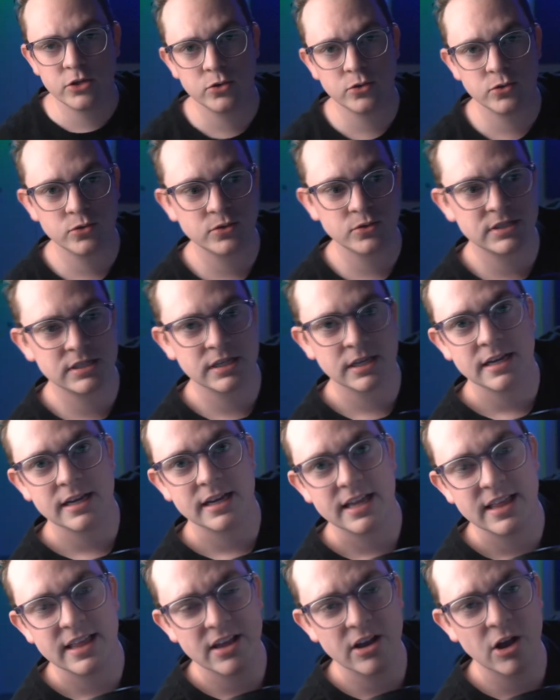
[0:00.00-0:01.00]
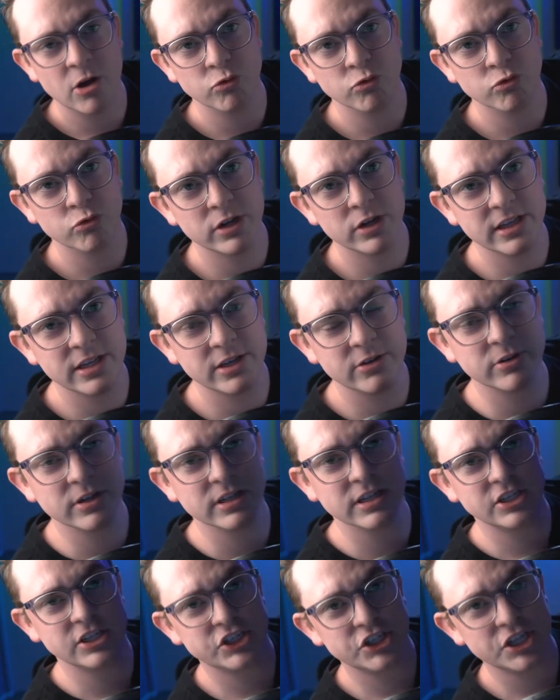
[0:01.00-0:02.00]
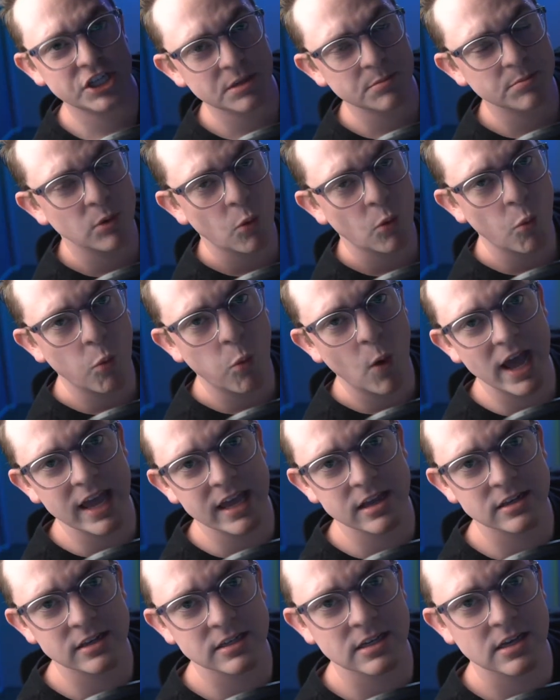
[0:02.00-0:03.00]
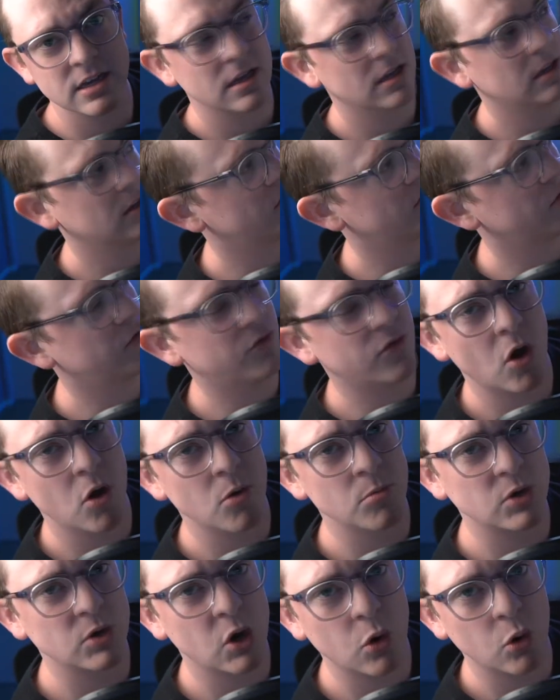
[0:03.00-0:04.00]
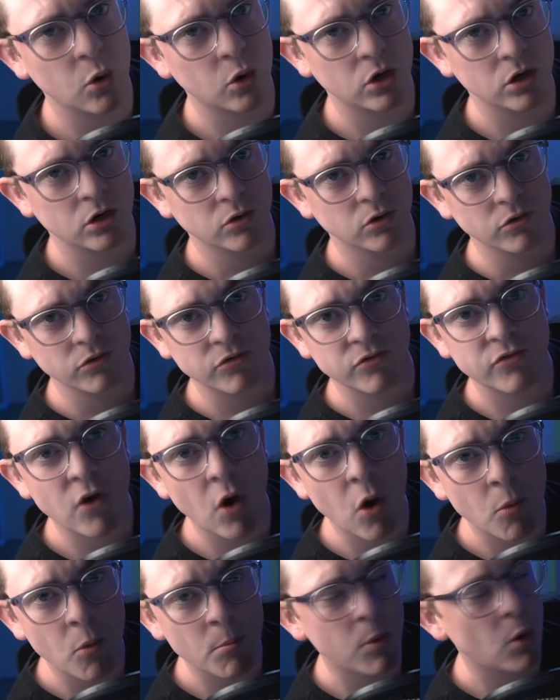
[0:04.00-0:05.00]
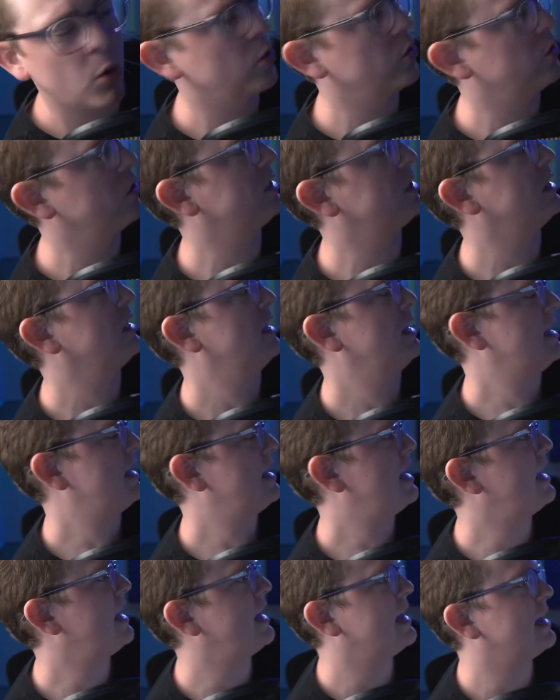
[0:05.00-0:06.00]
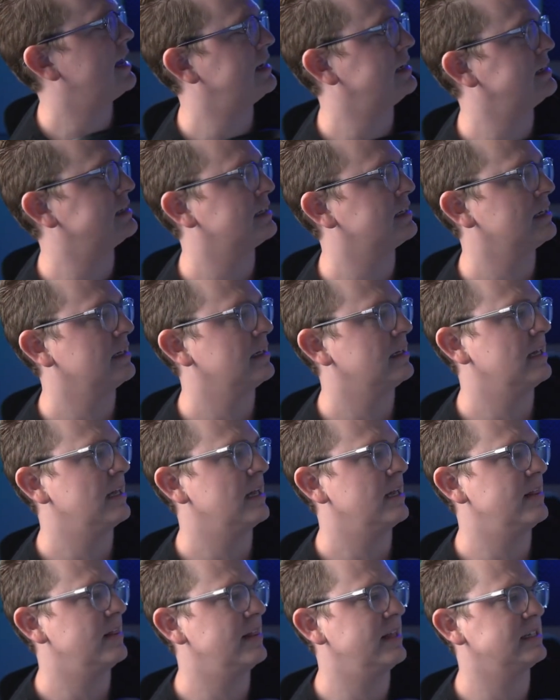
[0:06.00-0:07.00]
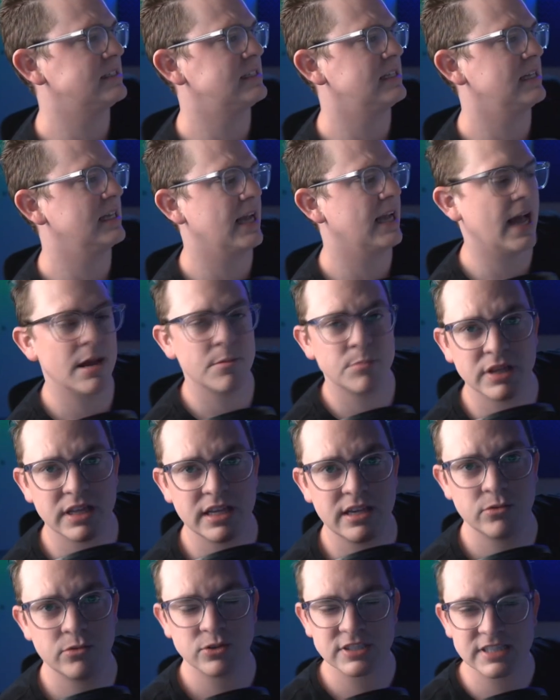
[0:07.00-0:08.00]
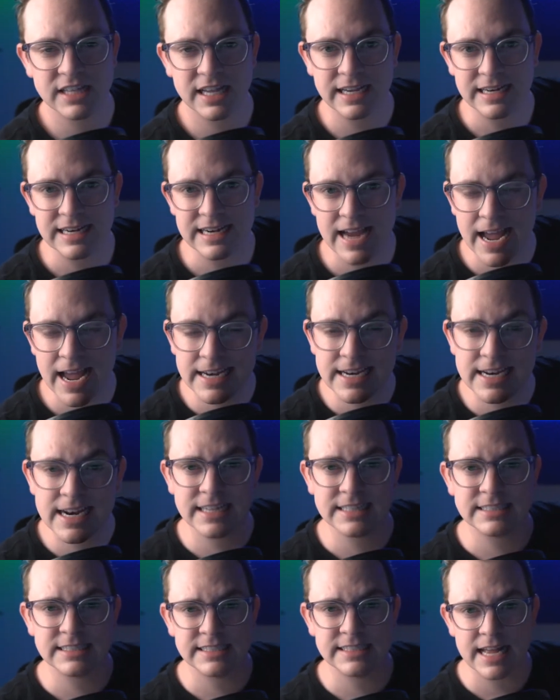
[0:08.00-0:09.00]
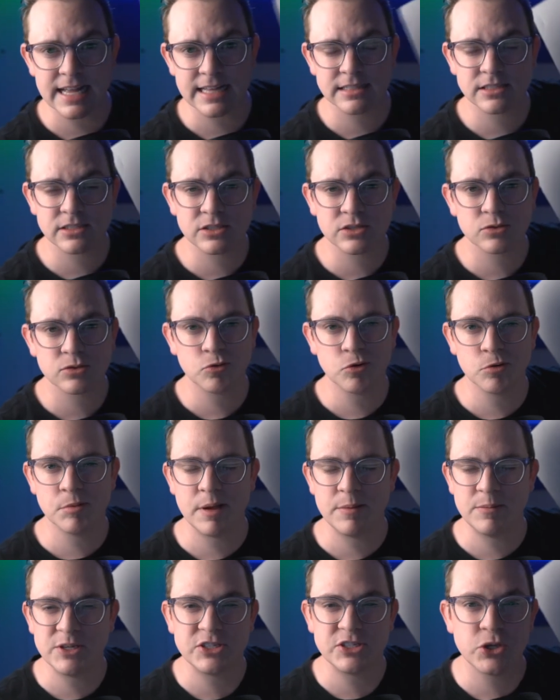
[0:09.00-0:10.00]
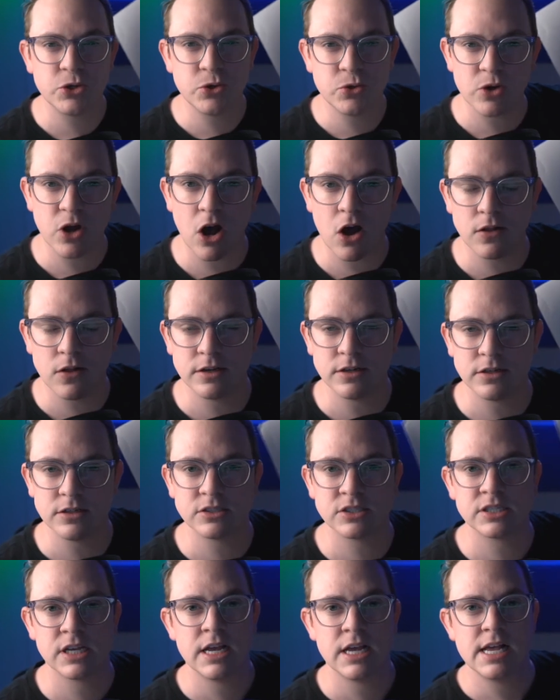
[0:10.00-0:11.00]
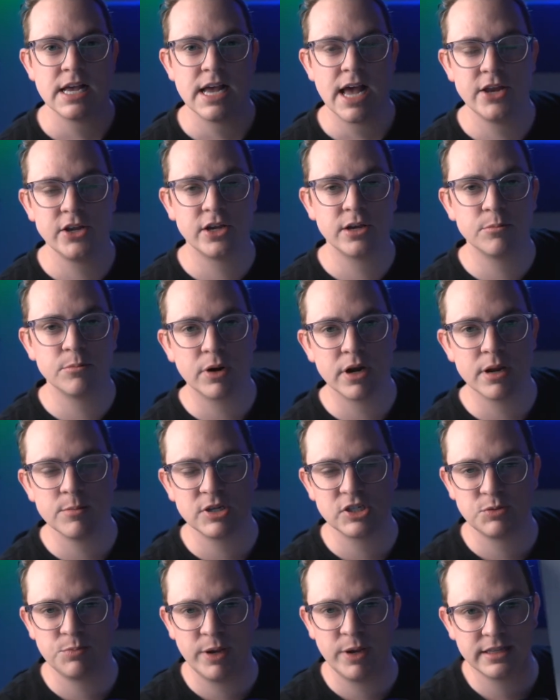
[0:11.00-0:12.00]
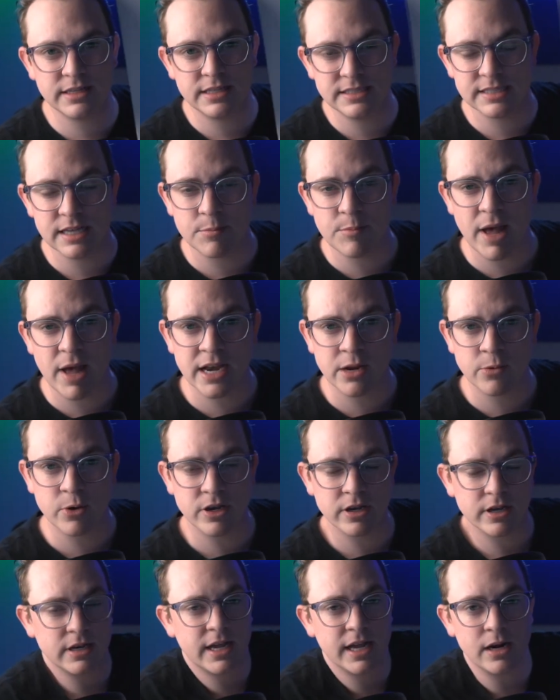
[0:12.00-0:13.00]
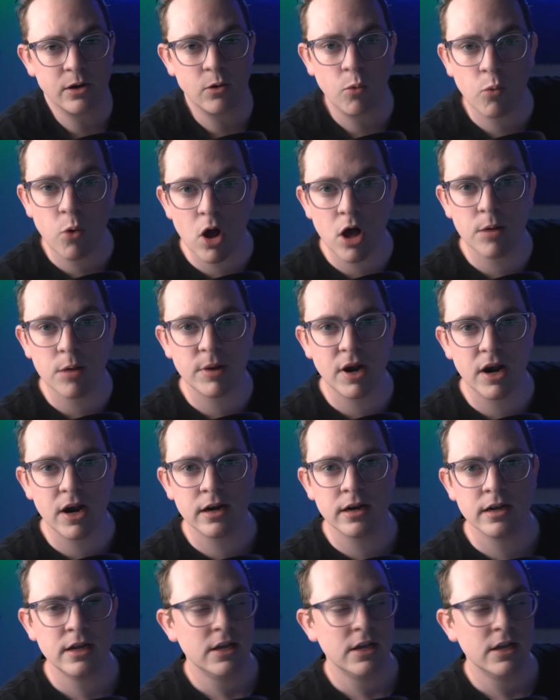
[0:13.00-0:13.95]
use a really, really cheap white foam core or foam board. And this thing, I believe, was like 99 cents or maybe $2. And you can pretty much pick these up anywhere. You can get it at Walmart.